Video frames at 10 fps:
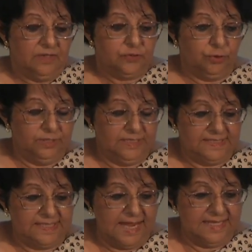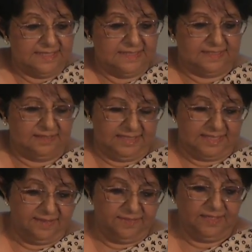So these sites
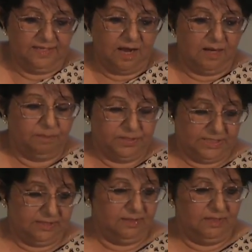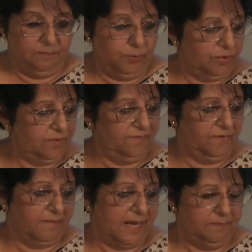that I think are particularly important
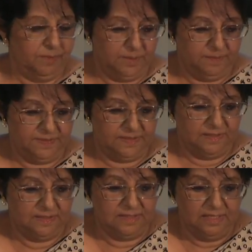for my purposes